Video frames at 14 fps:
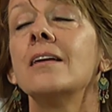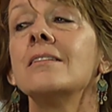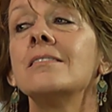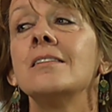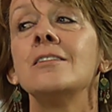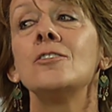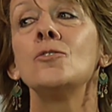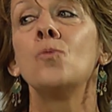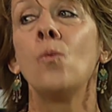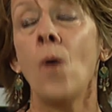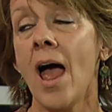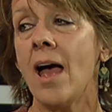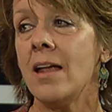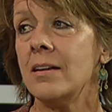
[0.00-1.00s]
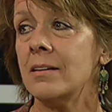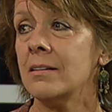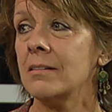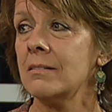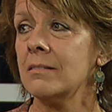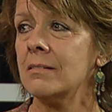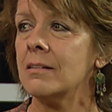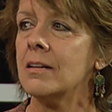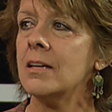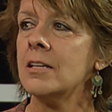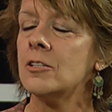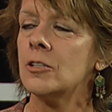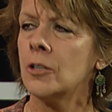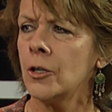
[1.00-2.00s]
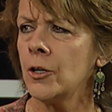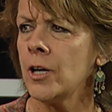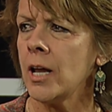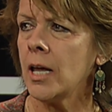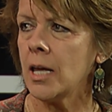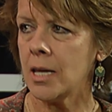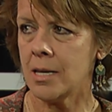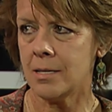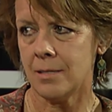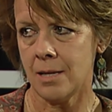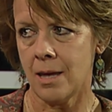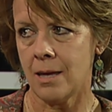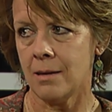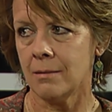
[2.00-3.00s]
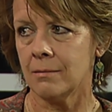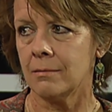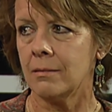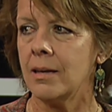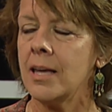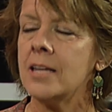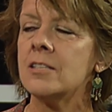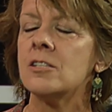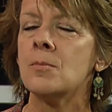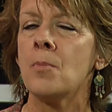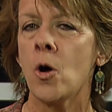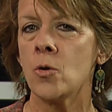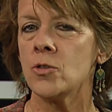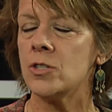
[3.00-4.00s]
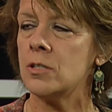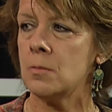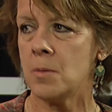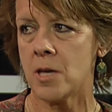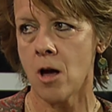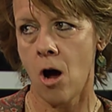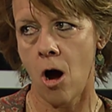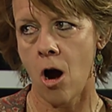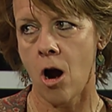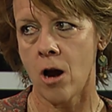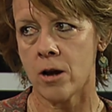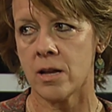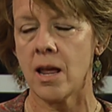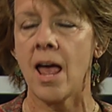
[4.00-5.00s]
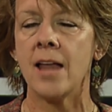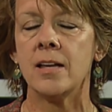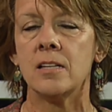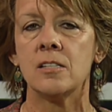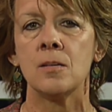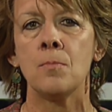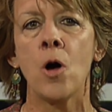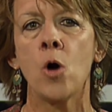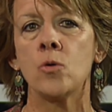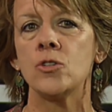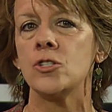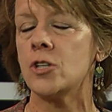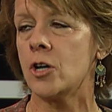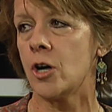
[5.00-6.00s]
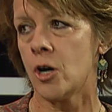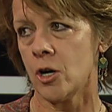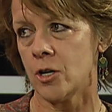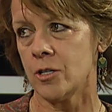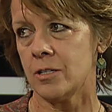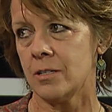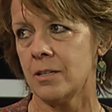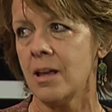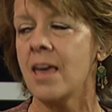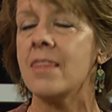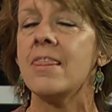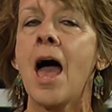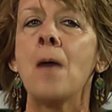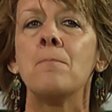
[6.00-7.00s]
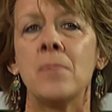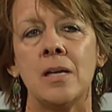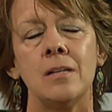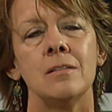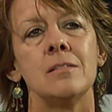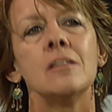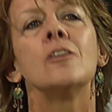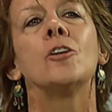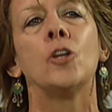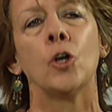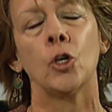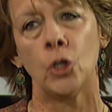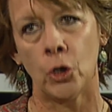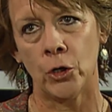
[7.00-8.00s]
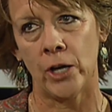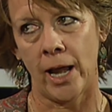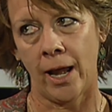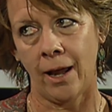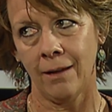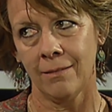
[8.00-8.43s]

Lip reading: "Since when is learning easy? It's supposed to be hard, and it's supposed to hurt. That means you're learning."